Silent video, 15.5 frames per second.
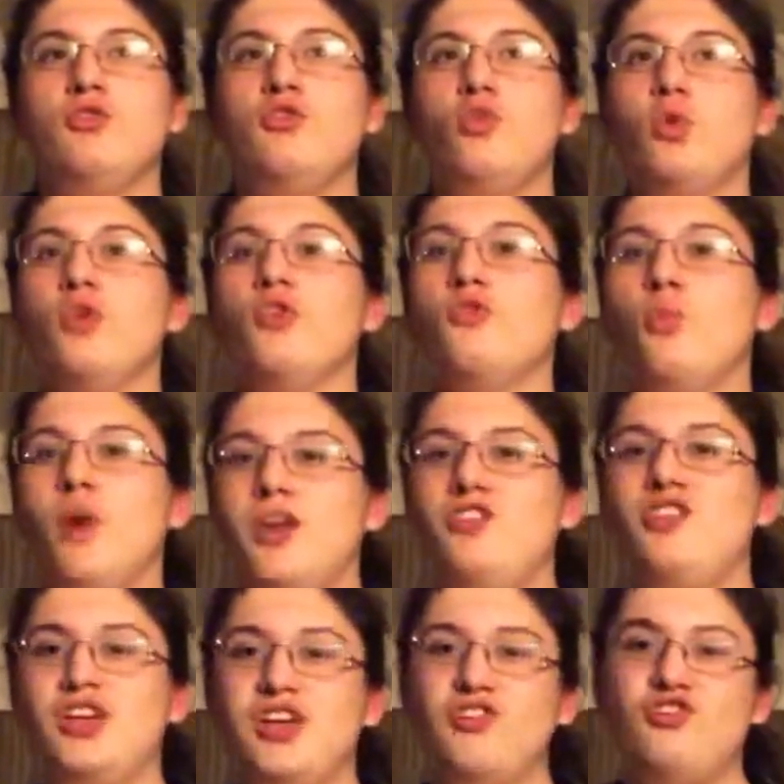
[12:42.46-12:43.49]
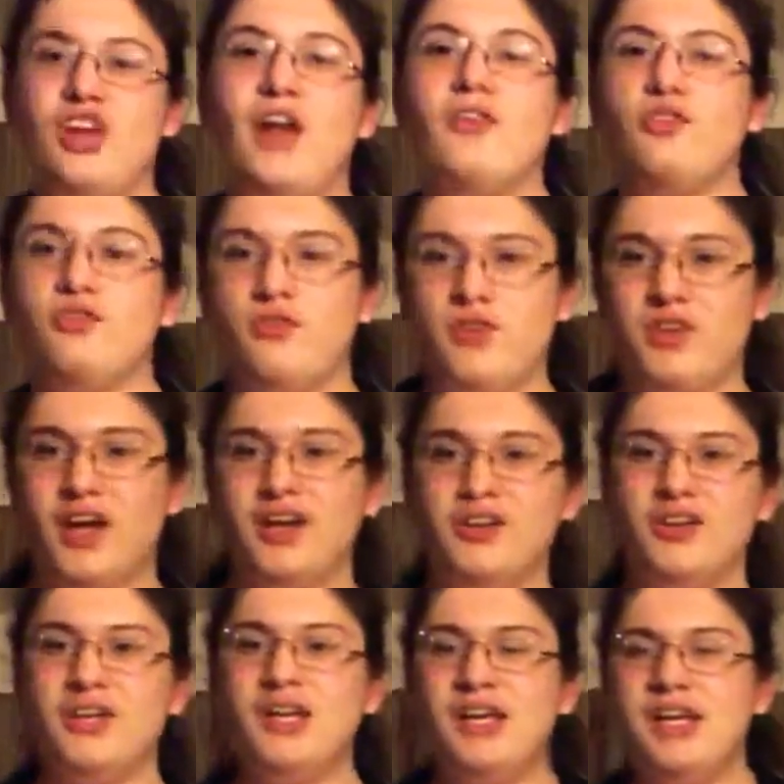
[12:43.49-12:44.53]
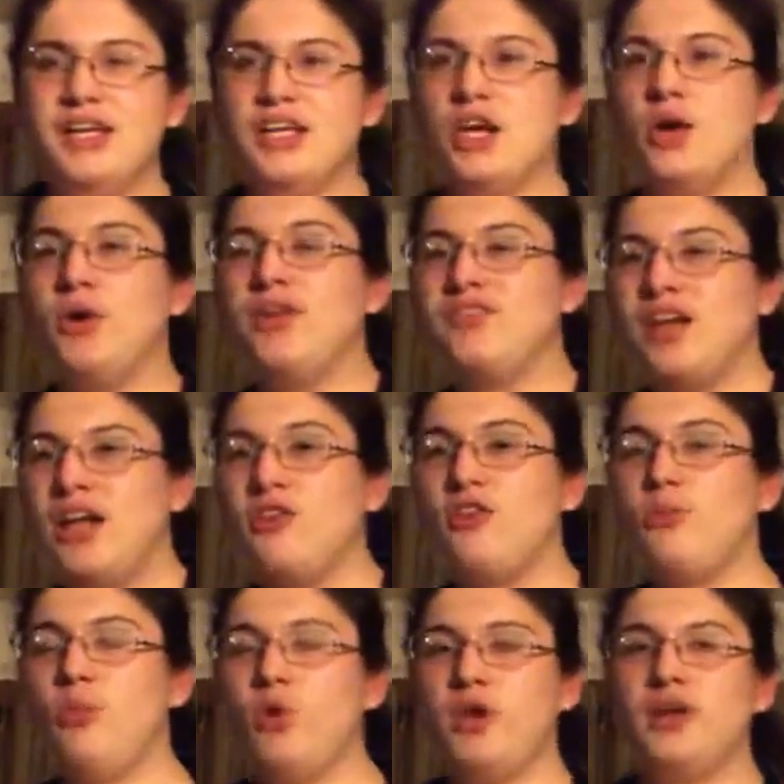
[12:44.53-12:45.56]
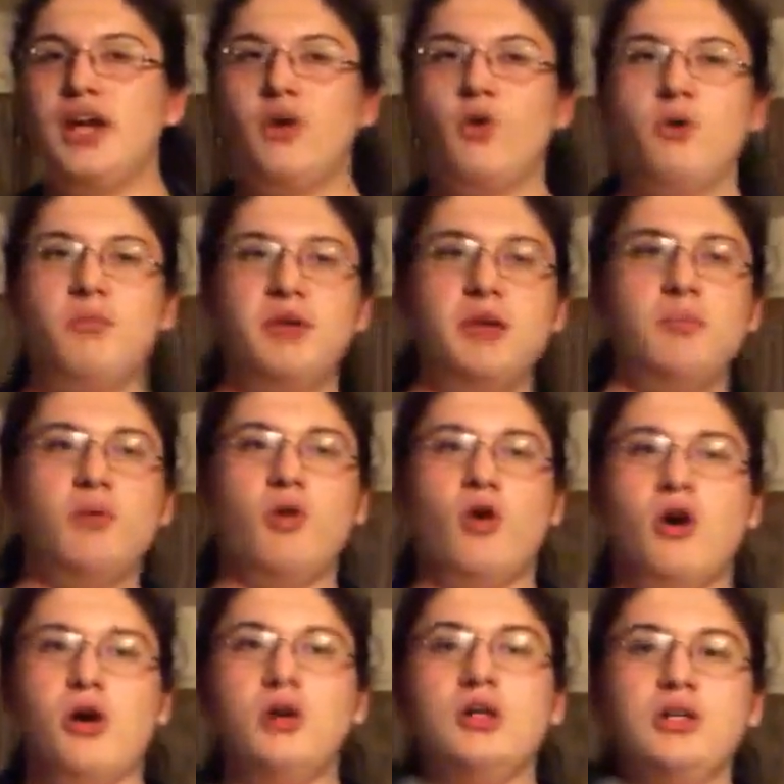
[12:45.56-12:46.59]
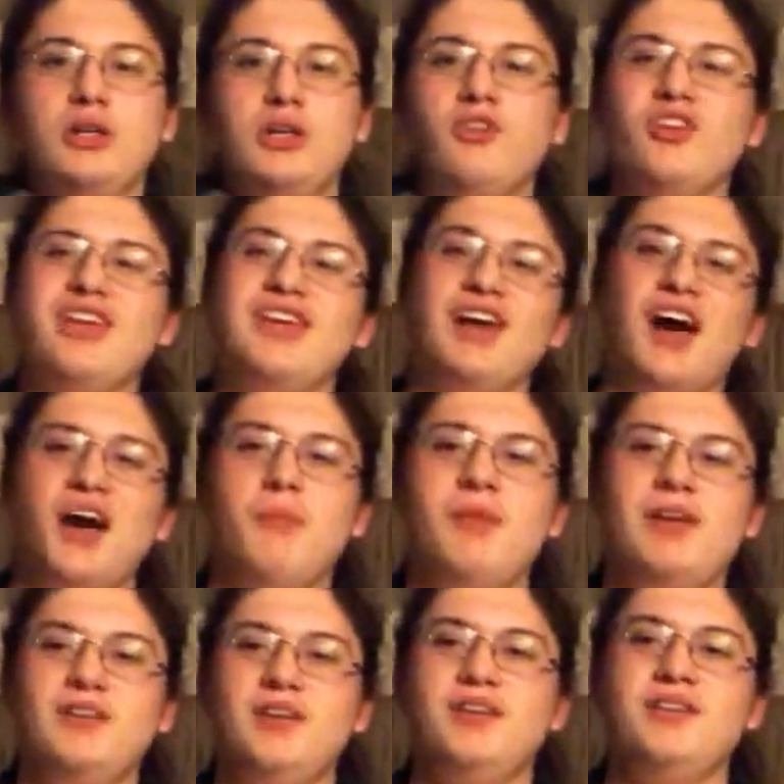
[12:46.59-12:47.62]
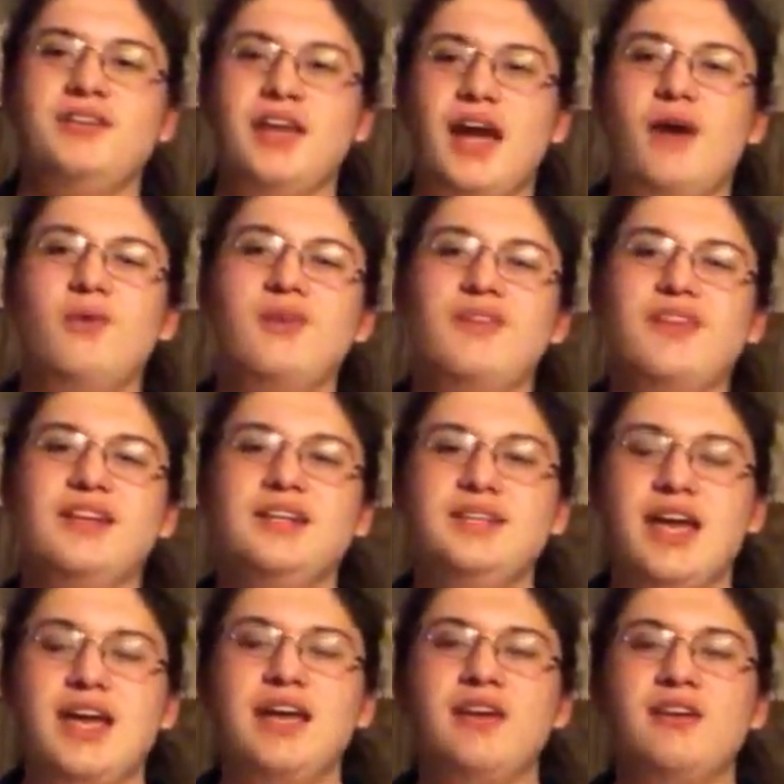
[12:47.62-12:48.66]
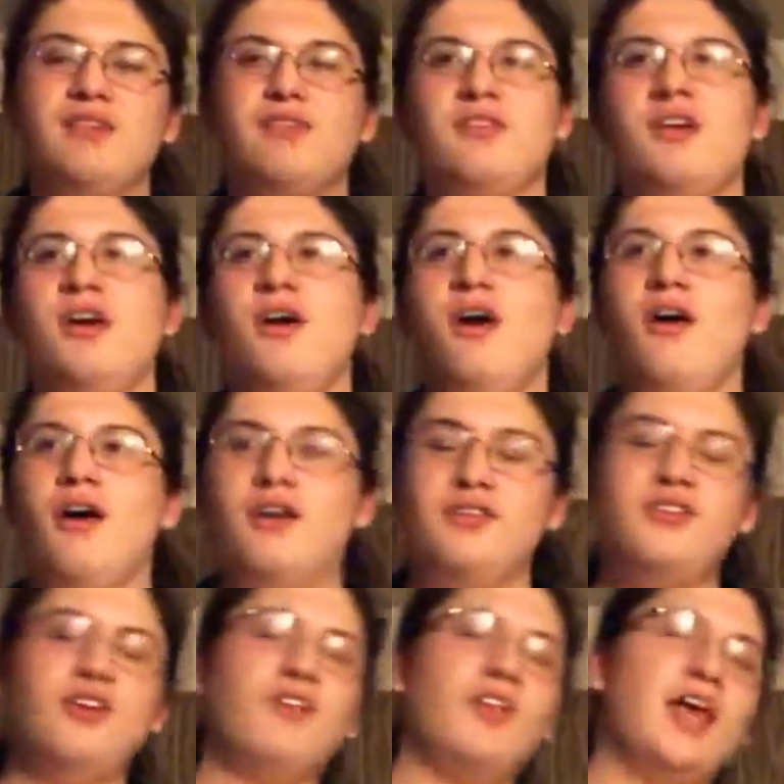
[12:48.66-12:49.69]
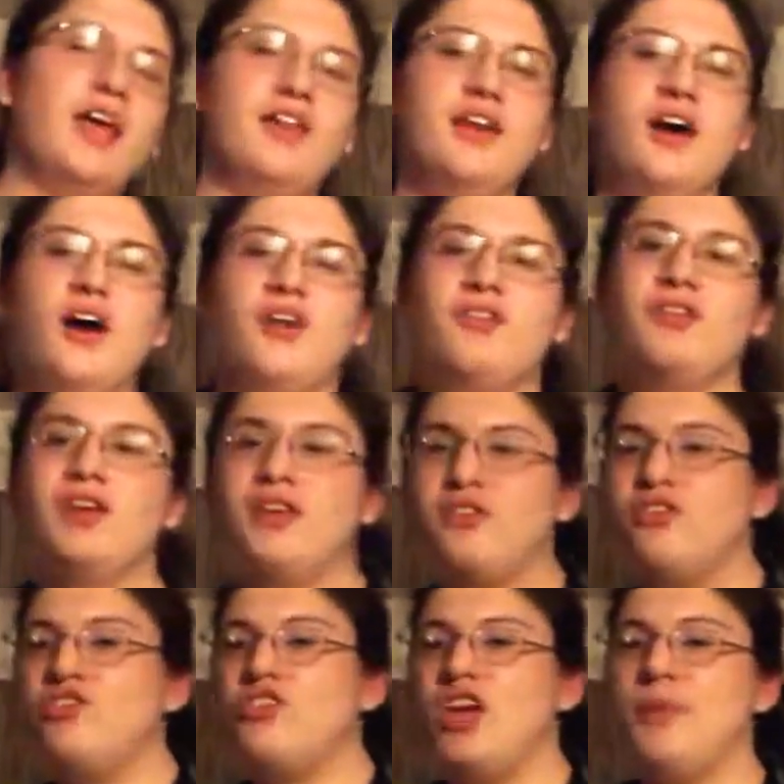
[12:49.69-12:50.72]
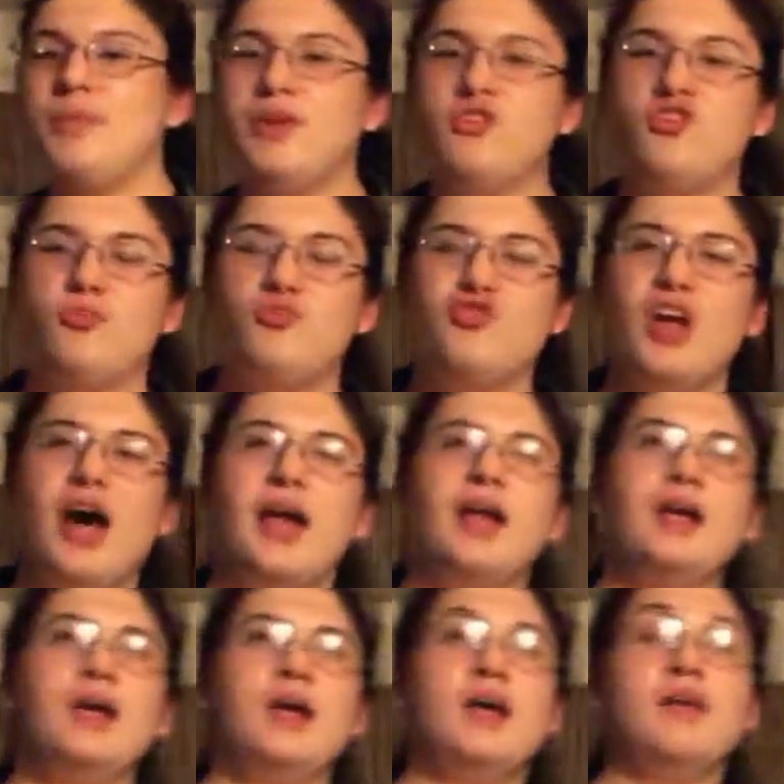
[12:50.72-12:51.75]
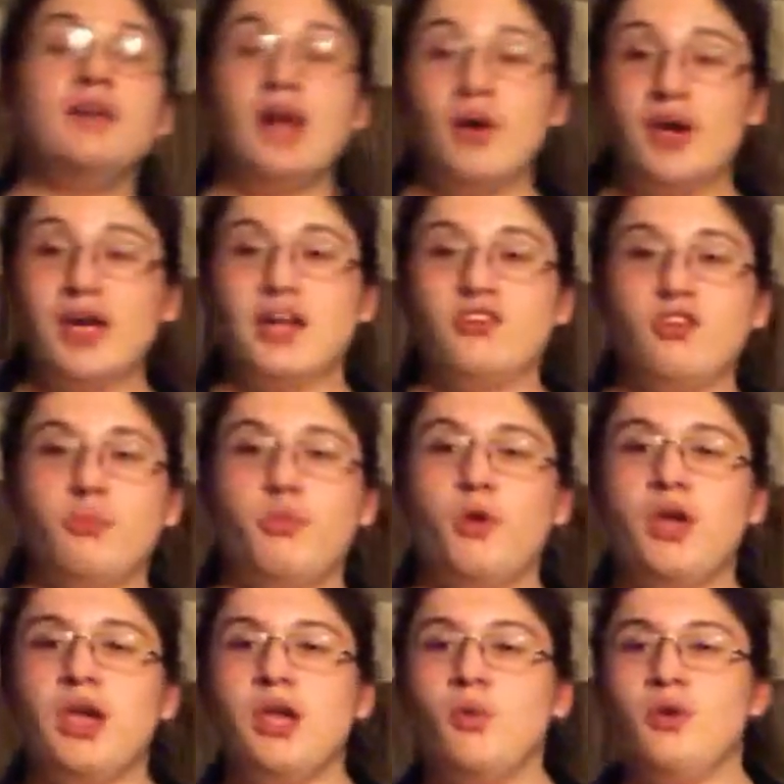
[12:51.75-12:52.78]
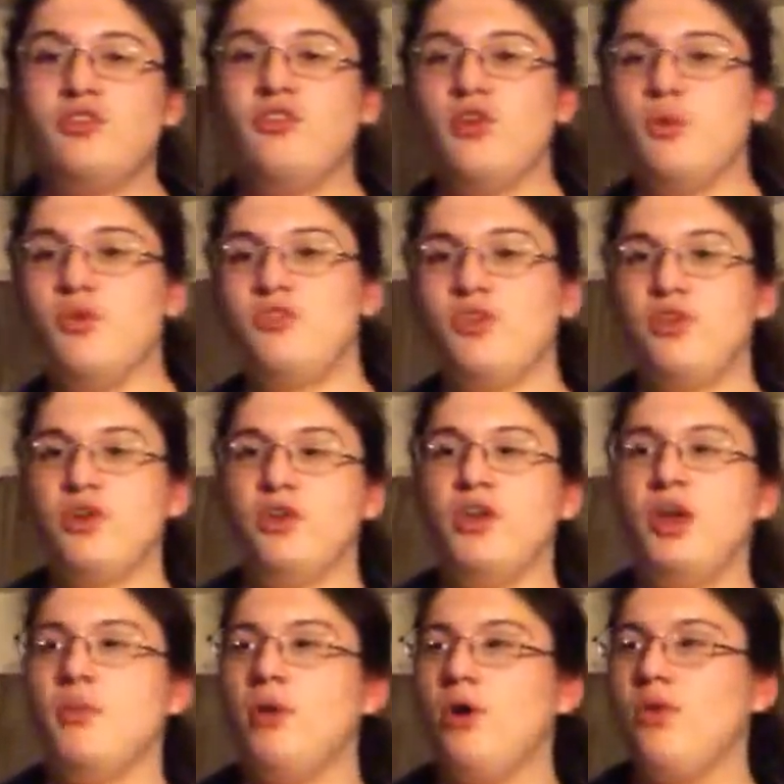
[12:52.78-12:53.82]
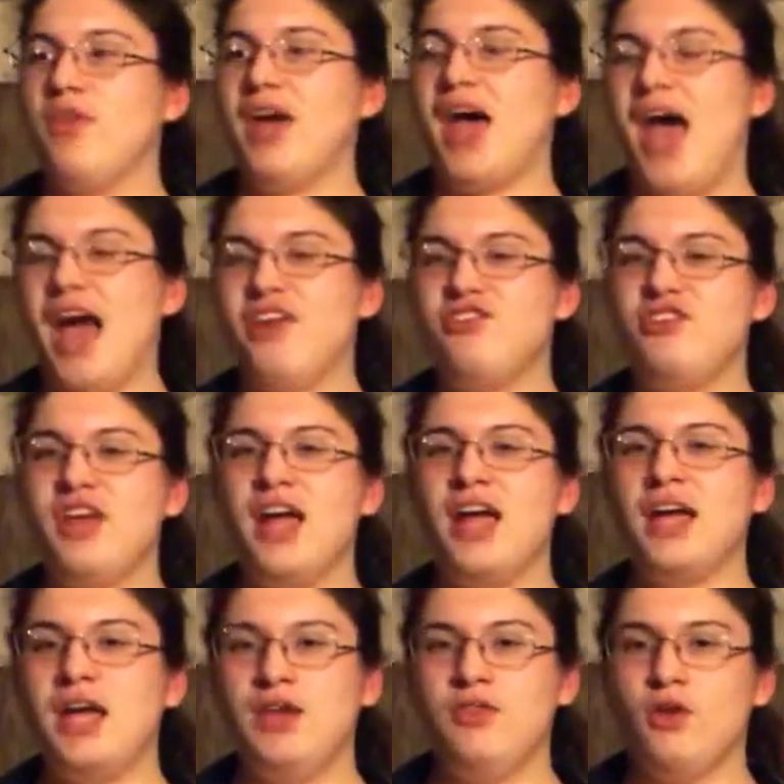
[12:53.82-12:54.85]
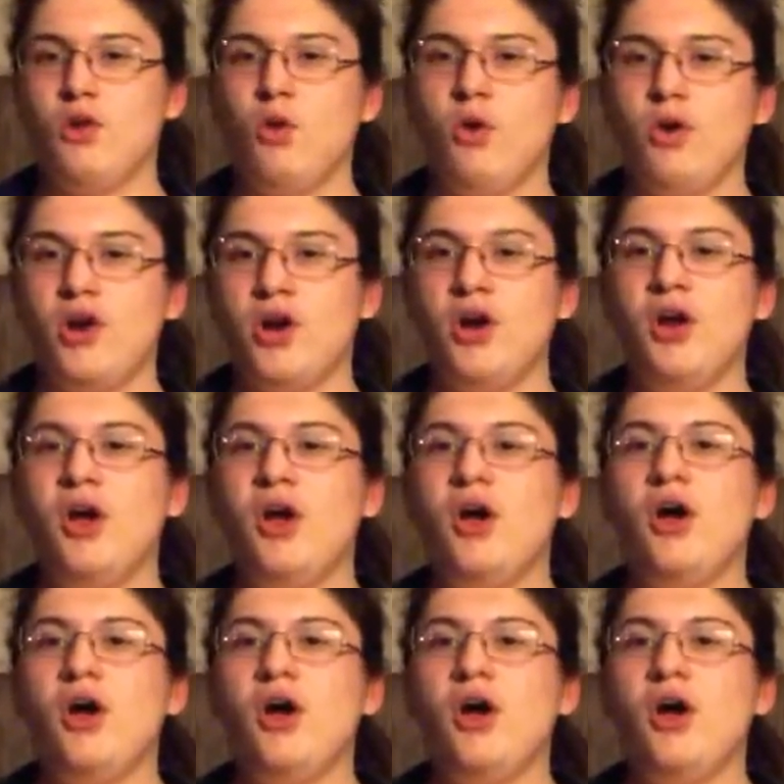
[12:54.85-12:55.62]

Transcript: towards when she could challenge for the title. It's gotten to the point now where people are literally commenting down the days until Haley Osser gets the championship shot. Now it got to the point in which there was a little number with a hashtag in the corner